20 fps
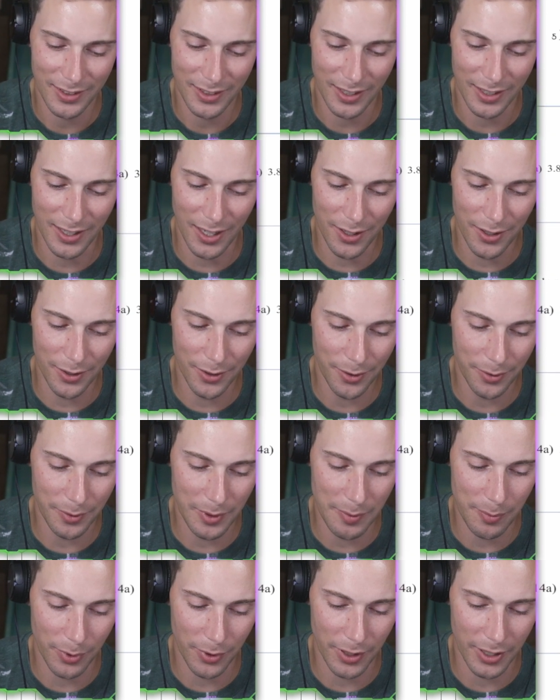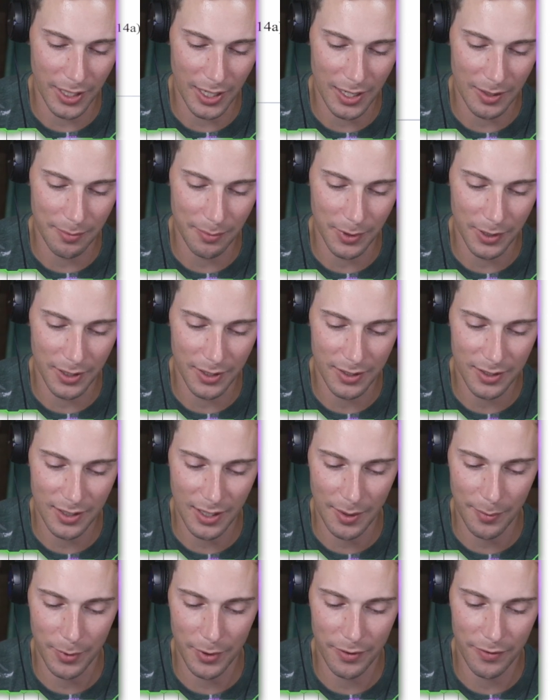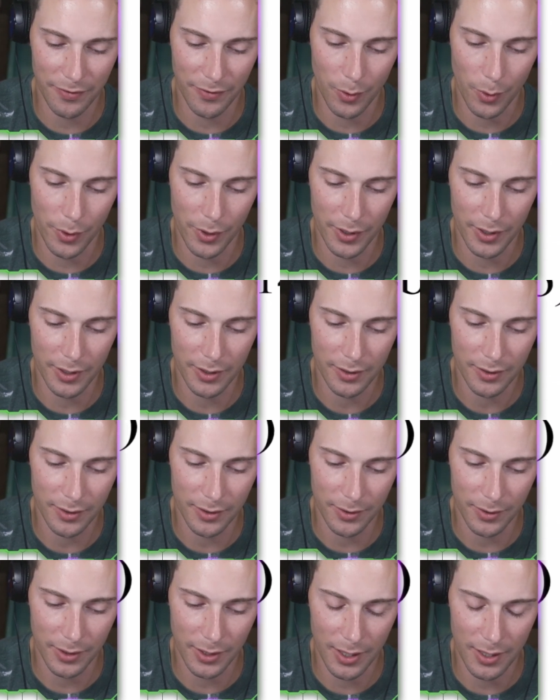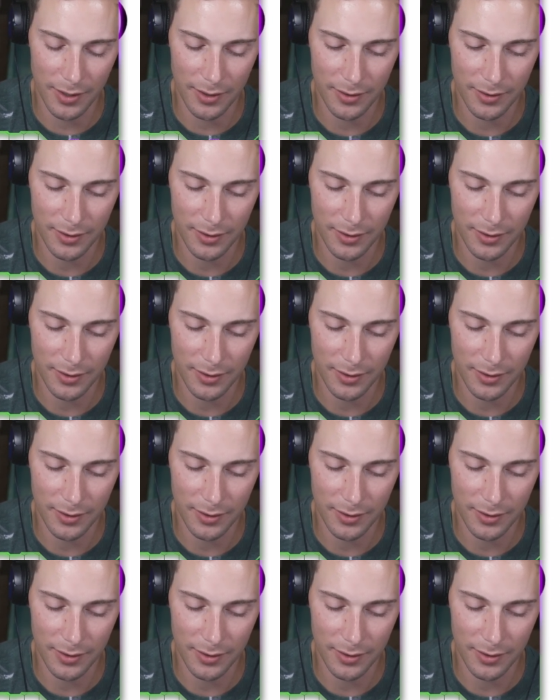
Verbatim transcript: Another 3.8, but this time with four. Okay.